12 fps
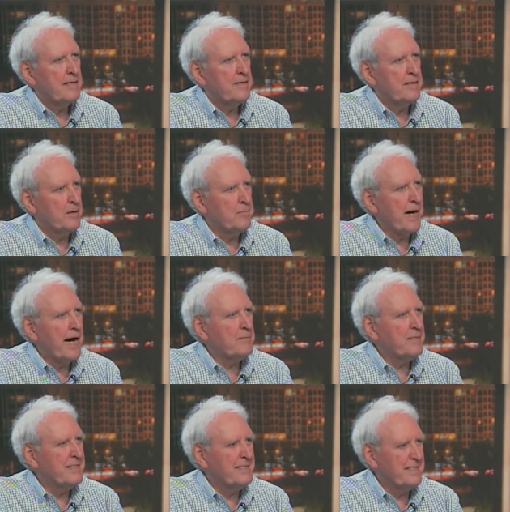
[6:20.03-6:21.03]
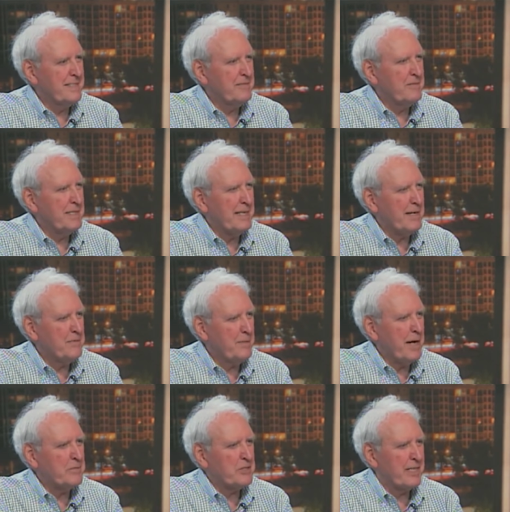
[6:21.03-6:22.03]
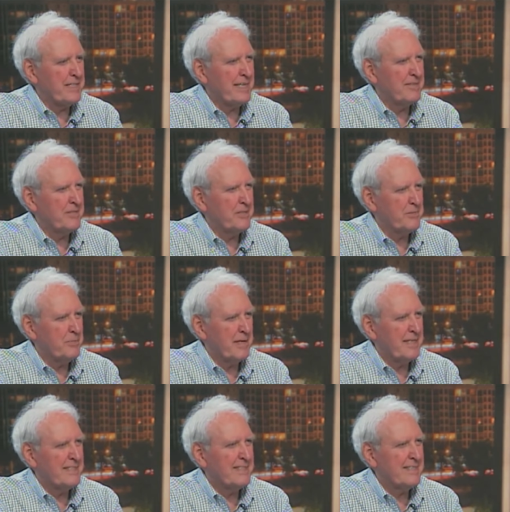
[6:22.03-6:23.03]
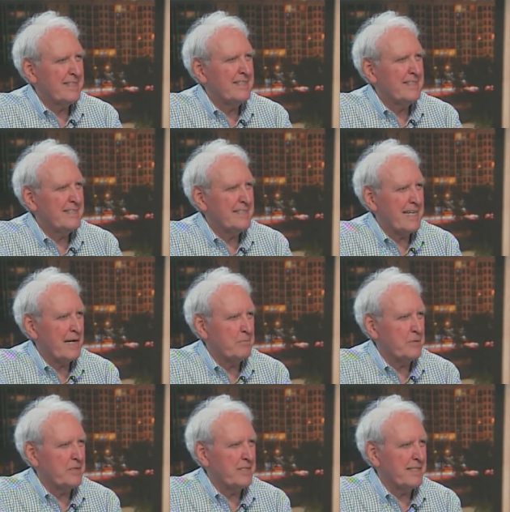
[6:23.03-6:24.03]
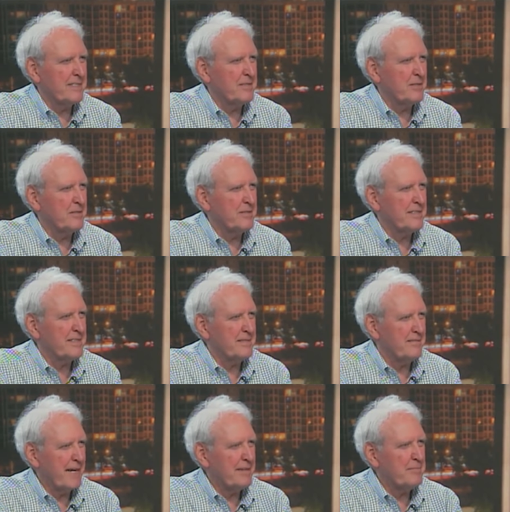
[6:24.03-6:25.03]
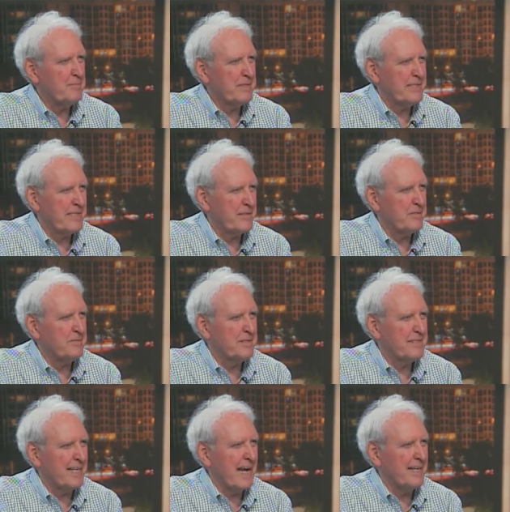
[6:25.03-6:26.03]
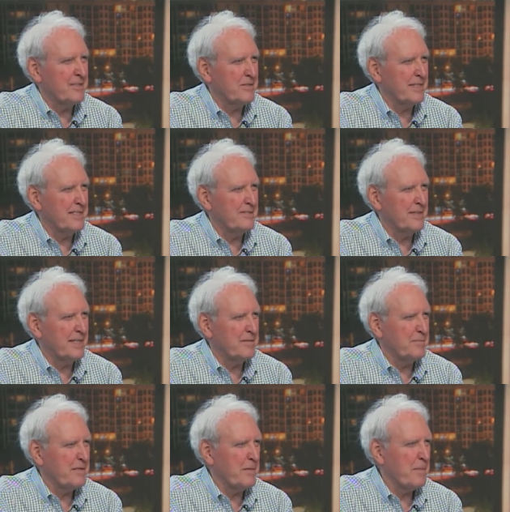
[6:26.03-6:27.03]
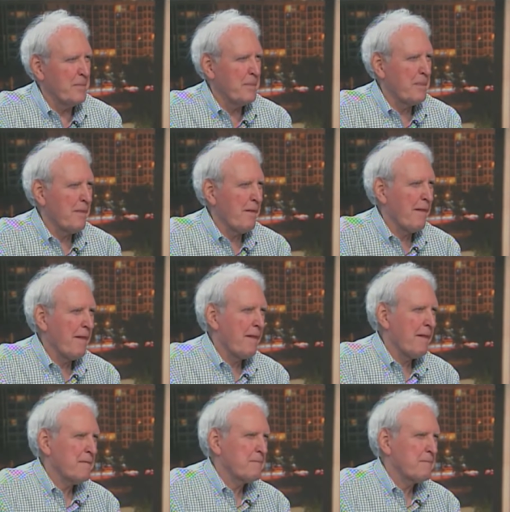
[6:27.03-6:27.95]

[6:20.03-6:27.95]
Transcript: the Obama, when the Obama shutdown took place, they stopped using interns because of that particular scandal that developed. I wonder what will